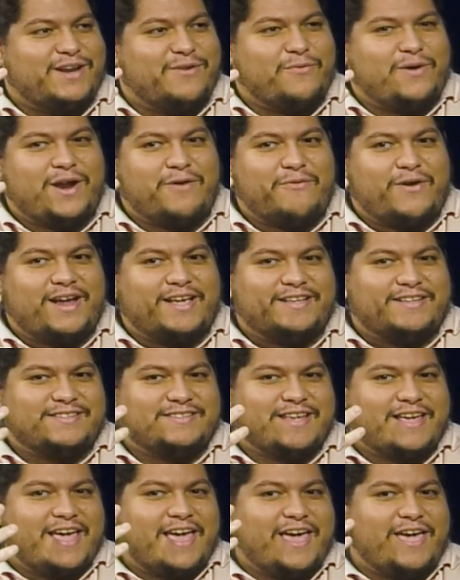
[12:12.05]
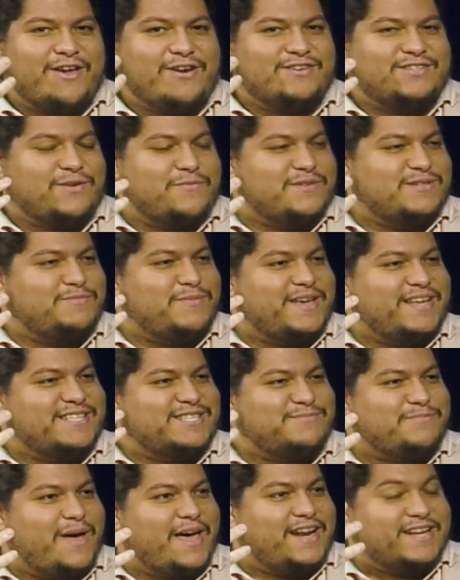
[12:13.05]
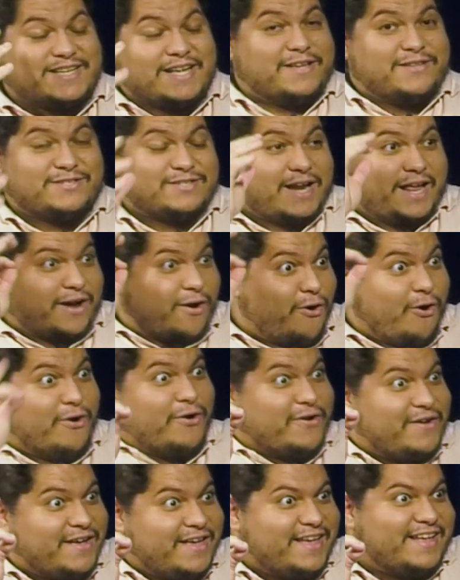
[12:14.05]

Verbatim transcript: And whenever I hear someone speaking Spanish, it's like, oh,